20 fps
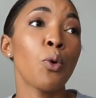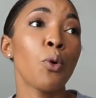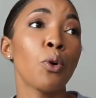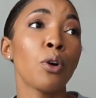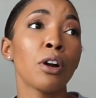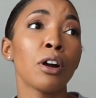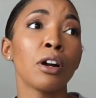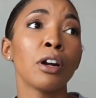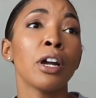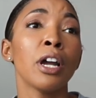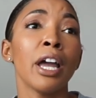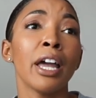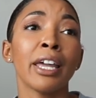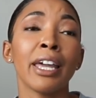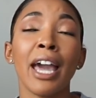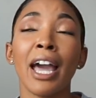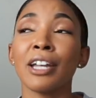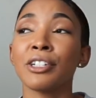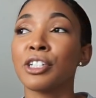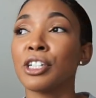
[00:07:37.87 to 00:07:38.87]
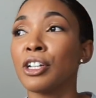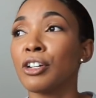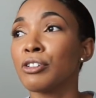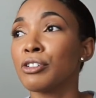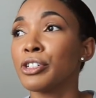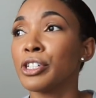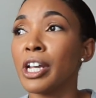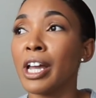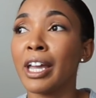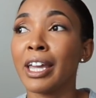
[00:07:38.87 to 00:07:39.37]
or cashing your
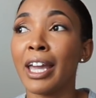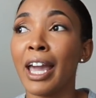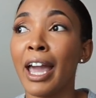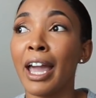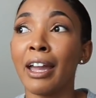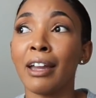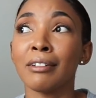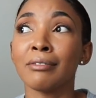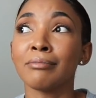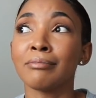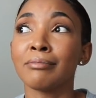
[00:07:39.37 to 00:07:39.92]
check at